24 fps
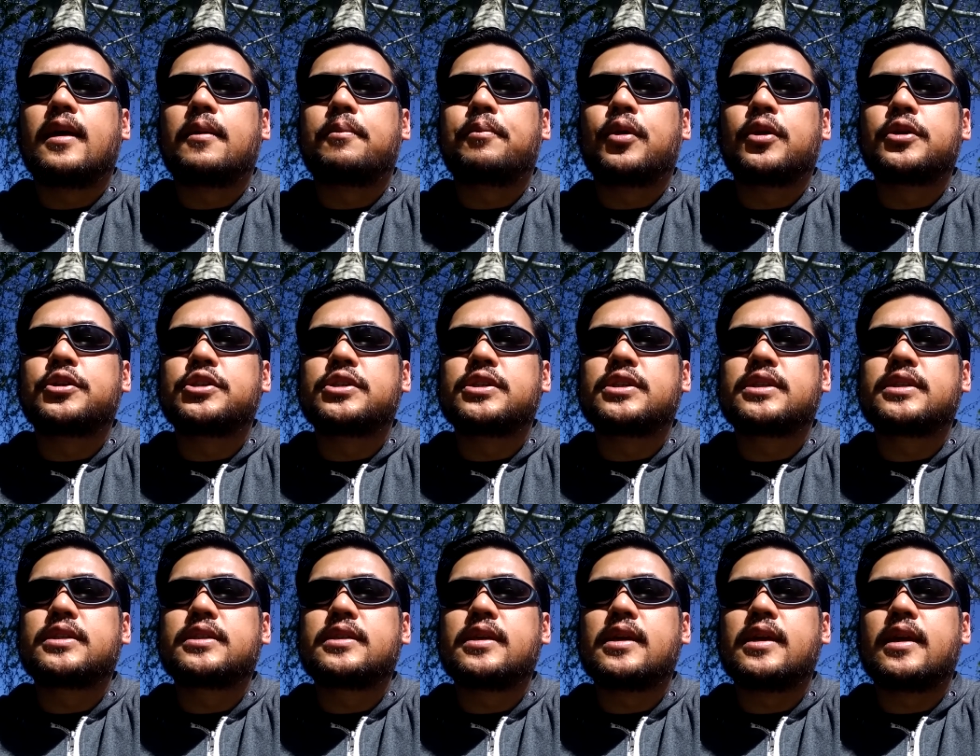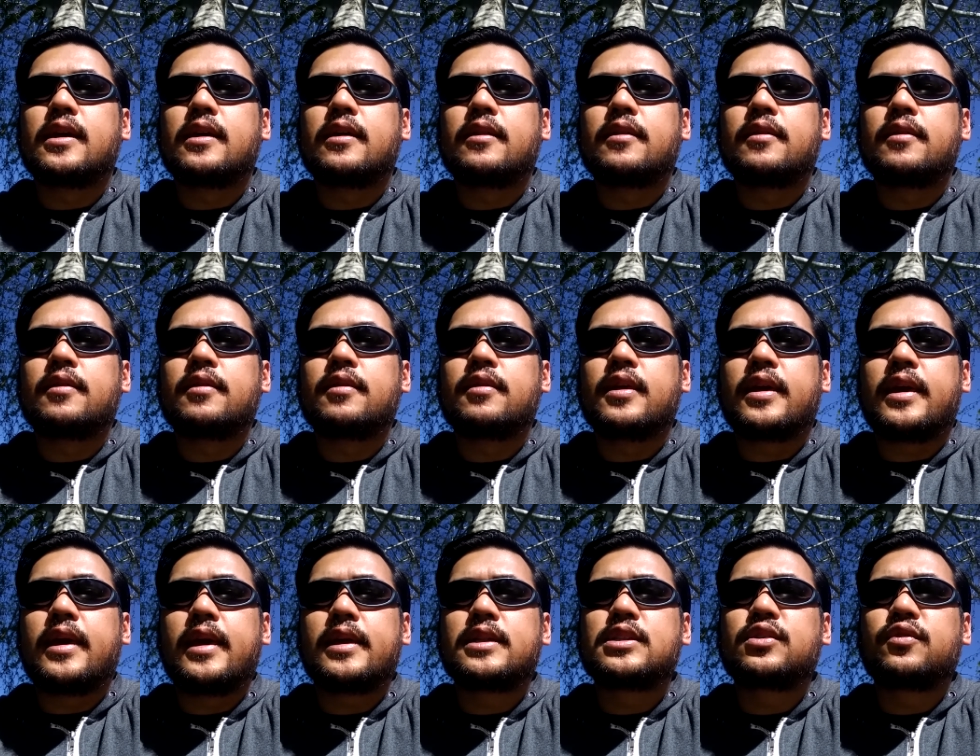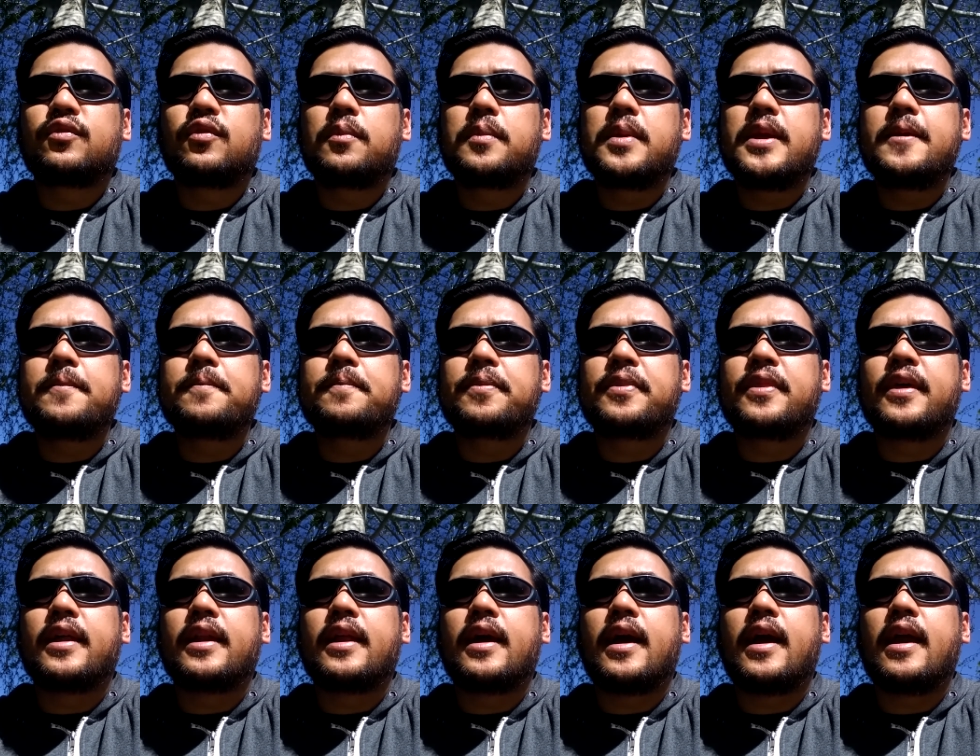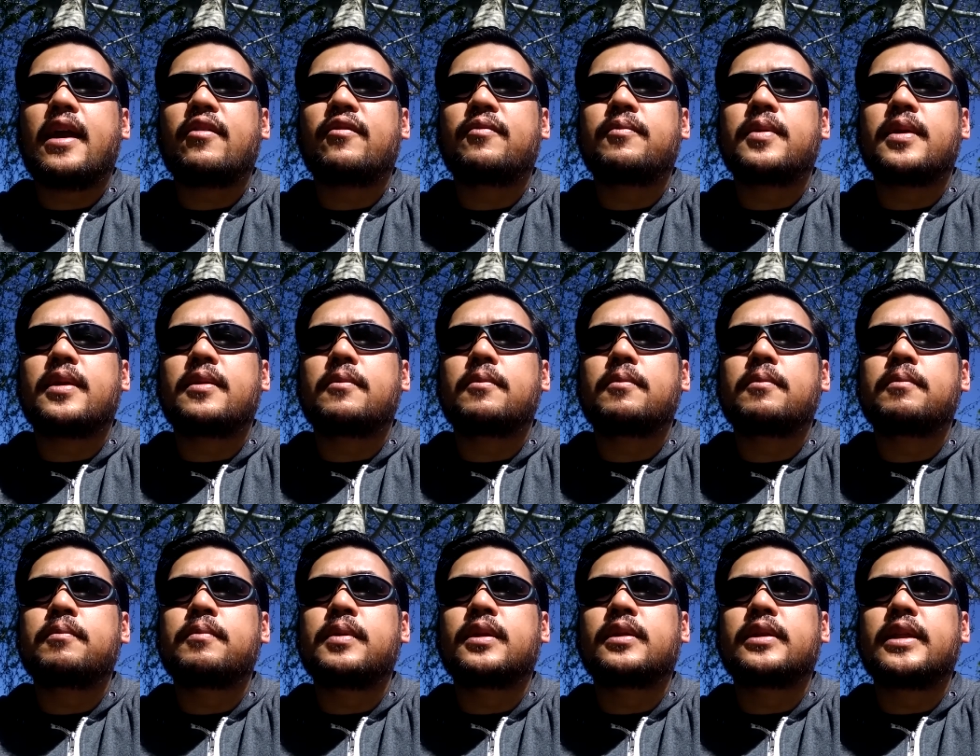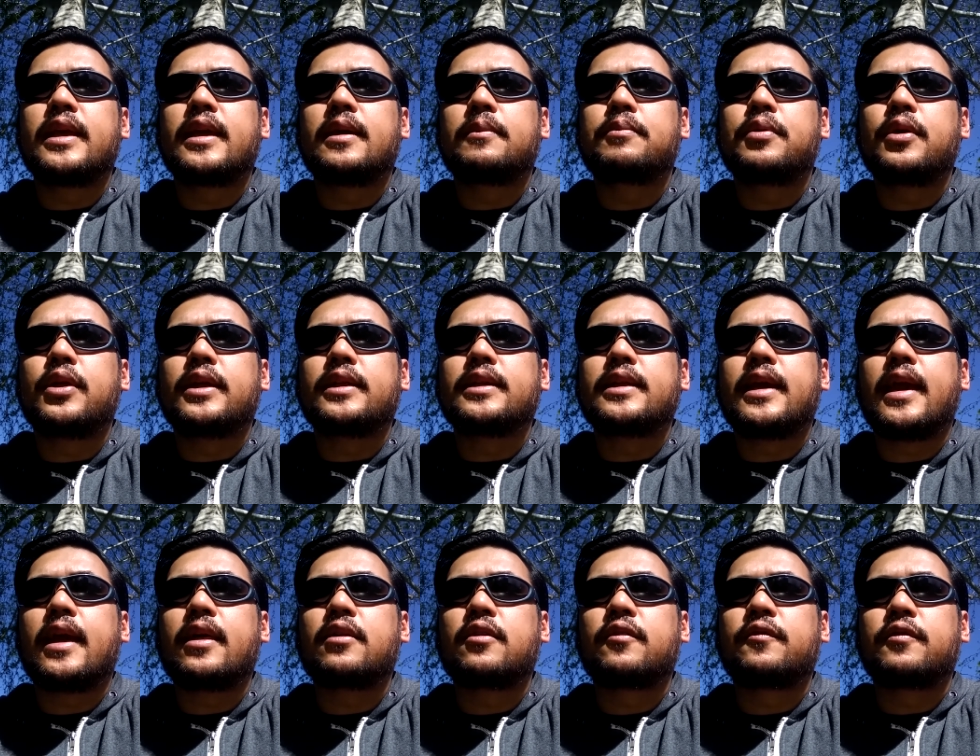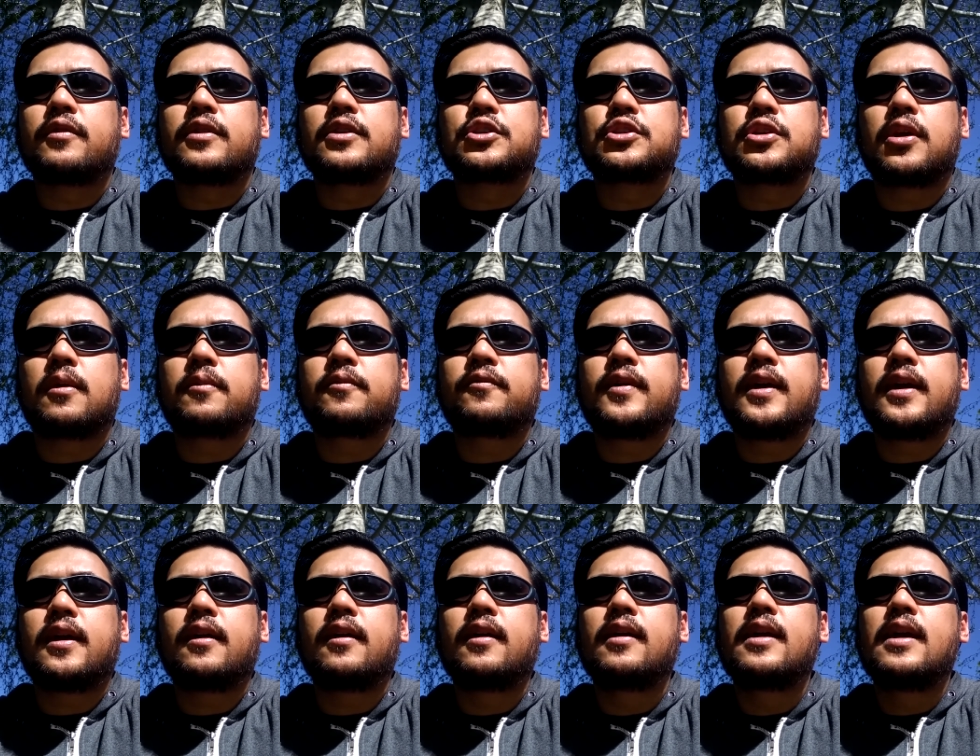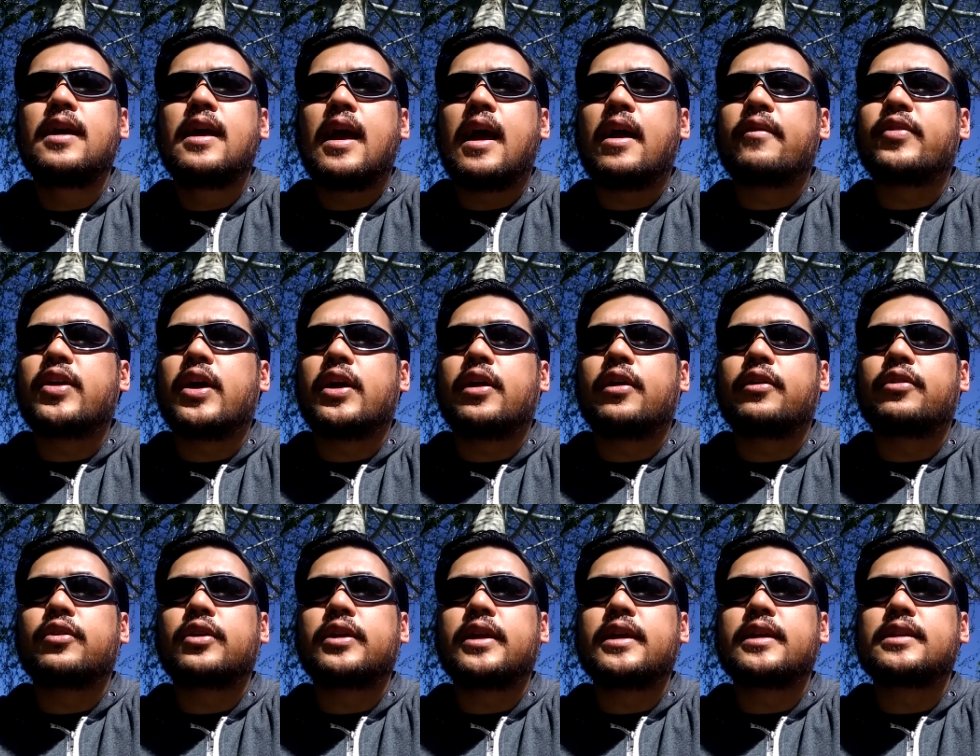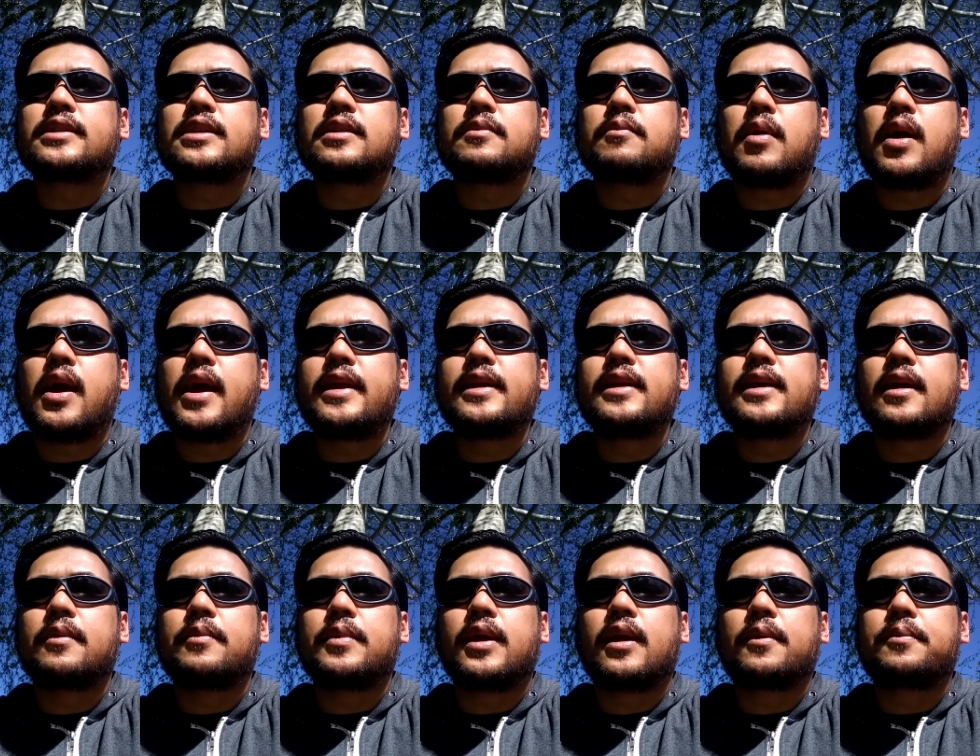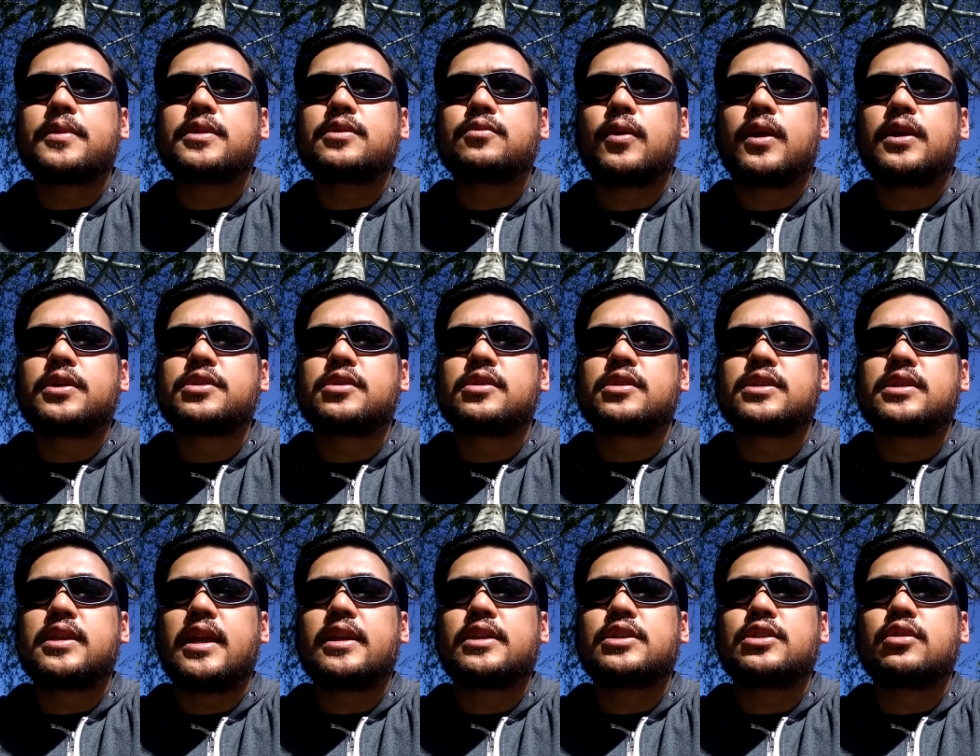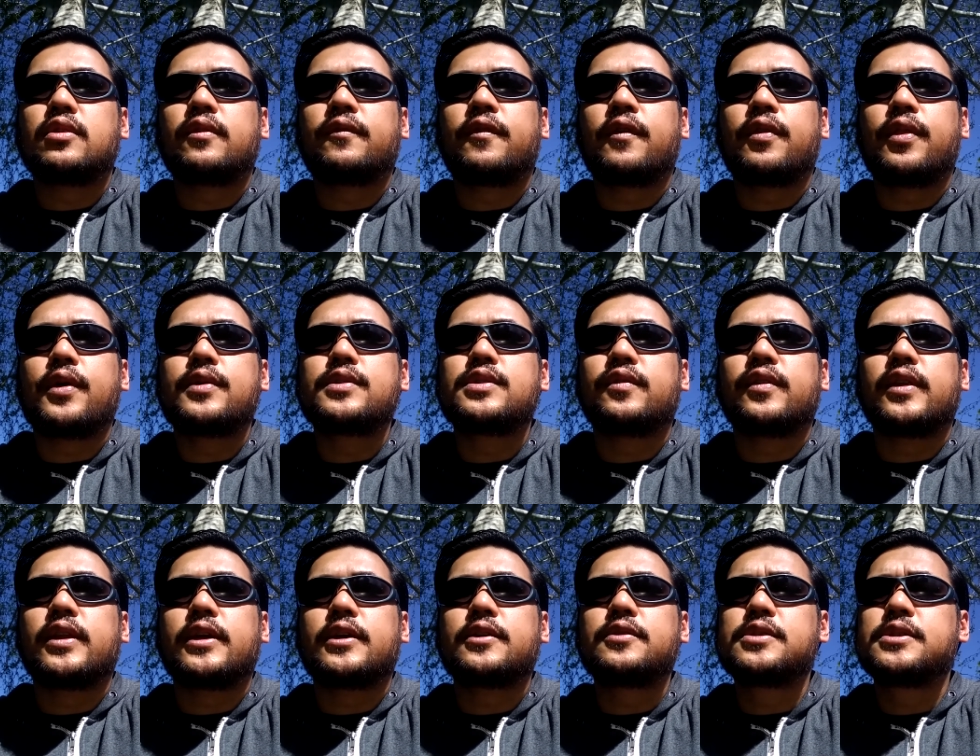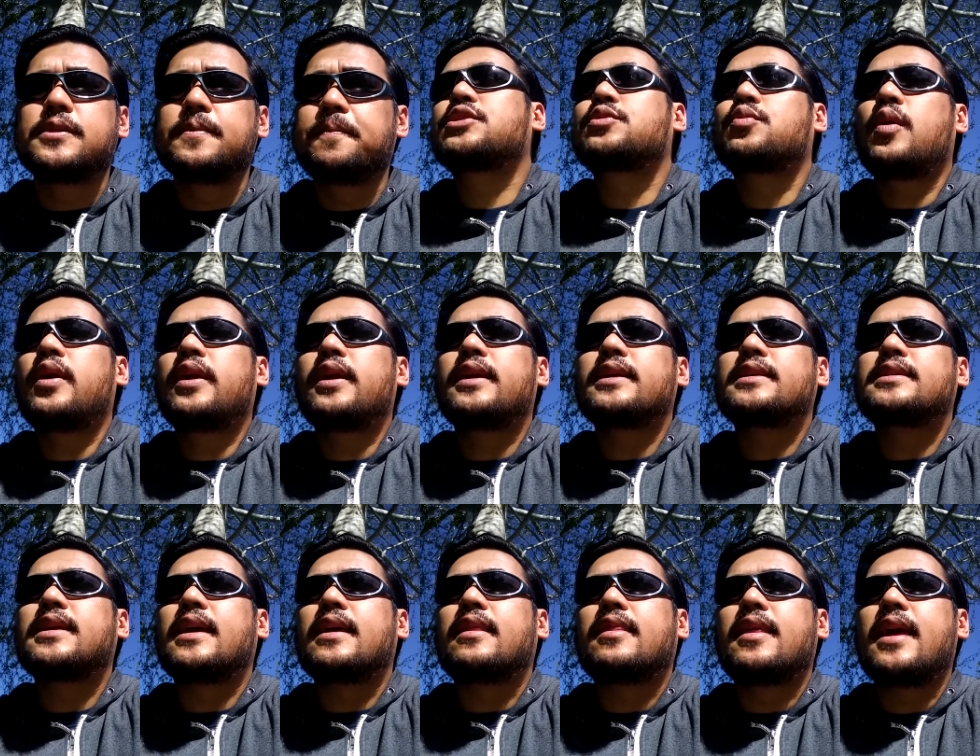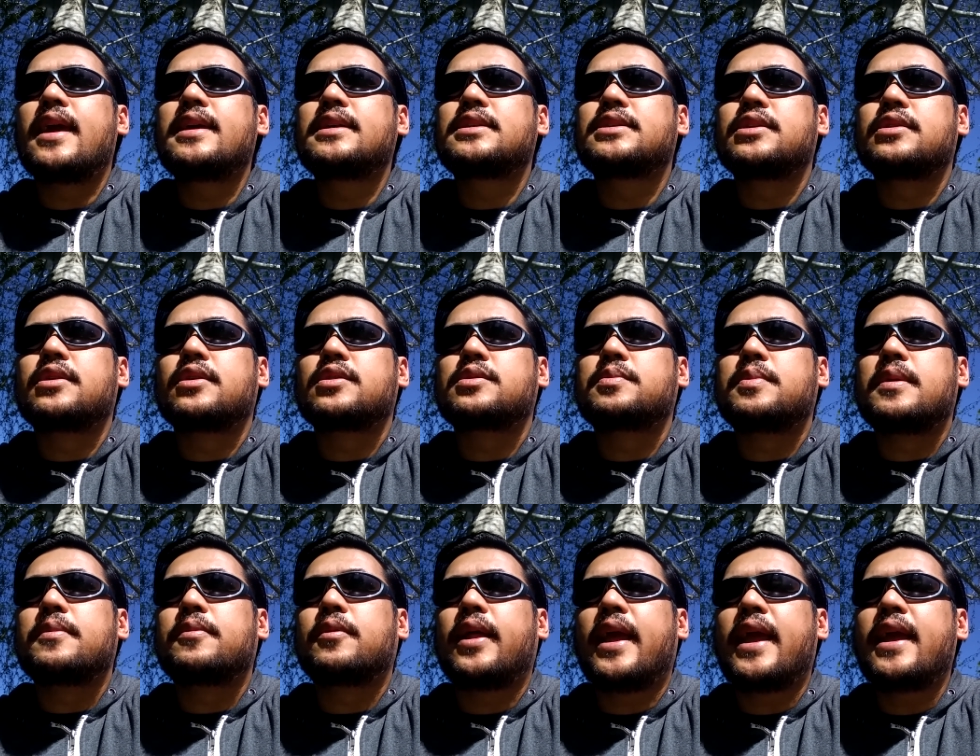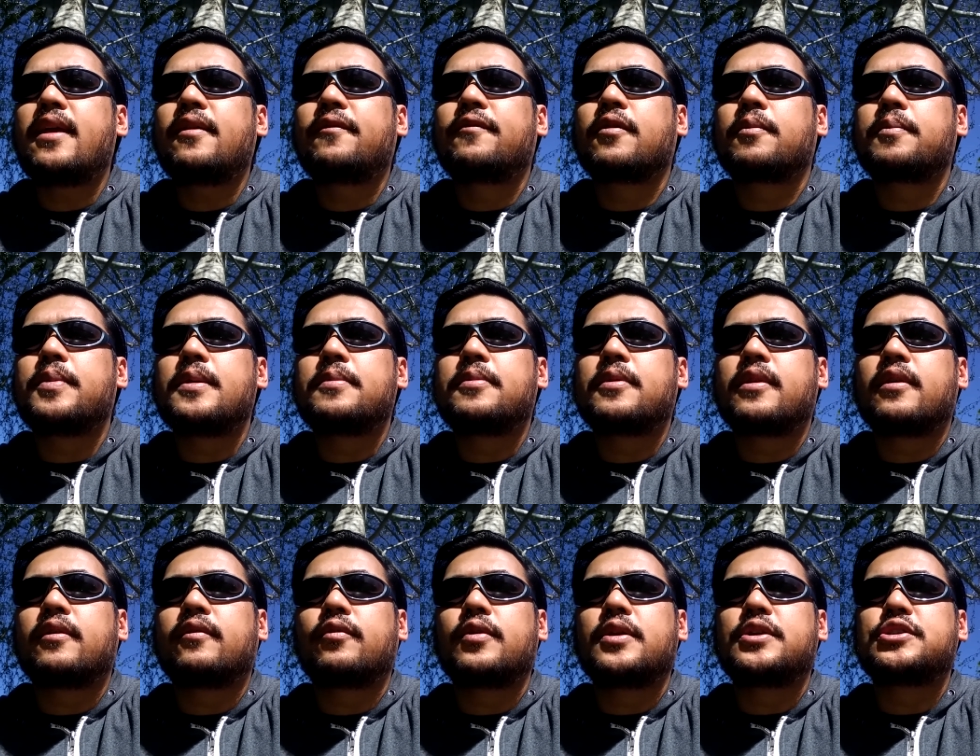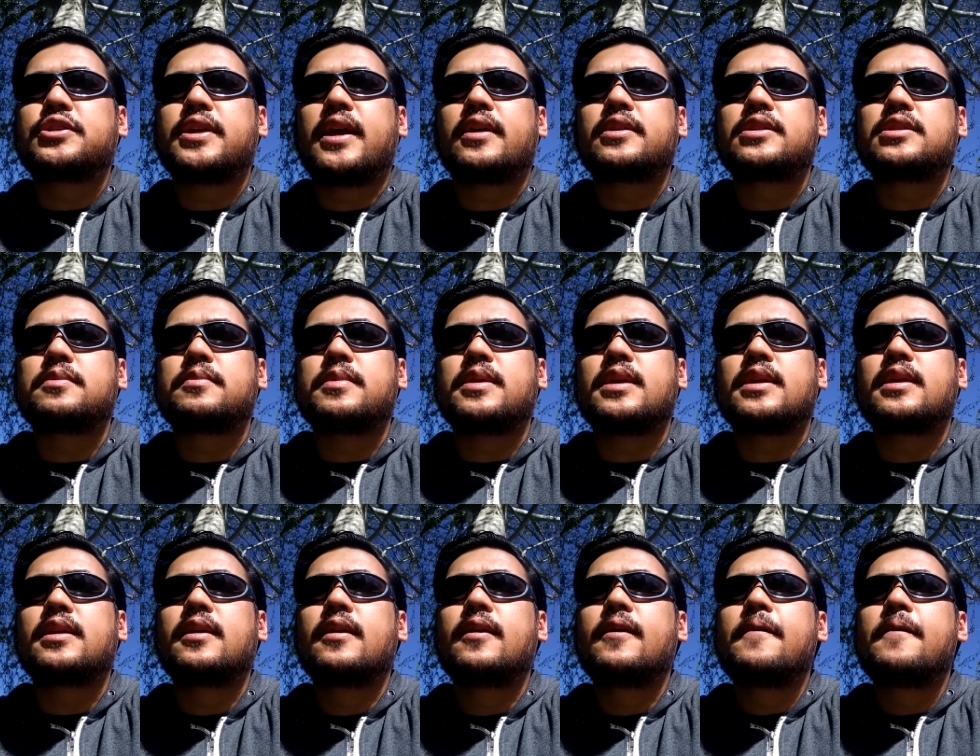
purchased the kits for me that I've been building and putting together for the Sharpfire. I've got other kits in mind coming up as well, so stay tuned for those videos. Just wanted to say thanks to those people, and for people that have reached out to me